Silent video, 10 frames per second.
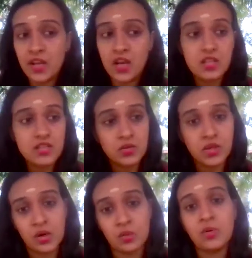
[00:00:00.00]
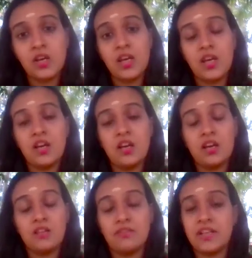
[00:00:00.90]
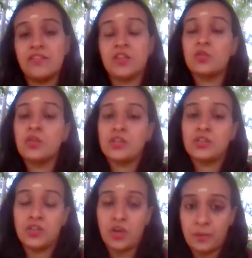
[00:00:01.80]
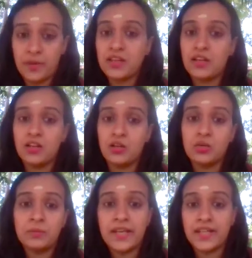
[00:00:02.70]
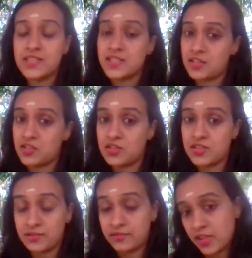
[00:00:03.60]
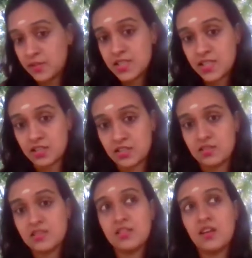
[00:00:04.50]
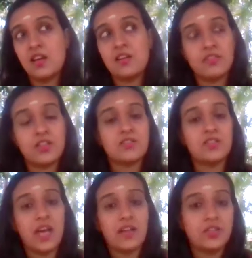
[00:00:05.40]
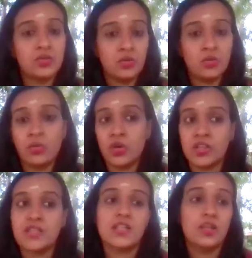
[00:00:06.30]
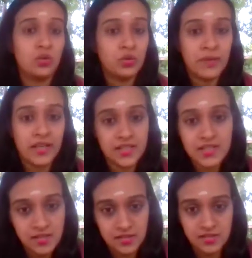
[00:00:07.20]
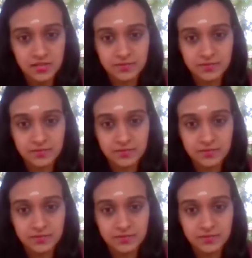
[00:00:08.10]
So now, while we go into the topic, load-bearing structures and frame structures, first we have to know what is a load-bearing structure.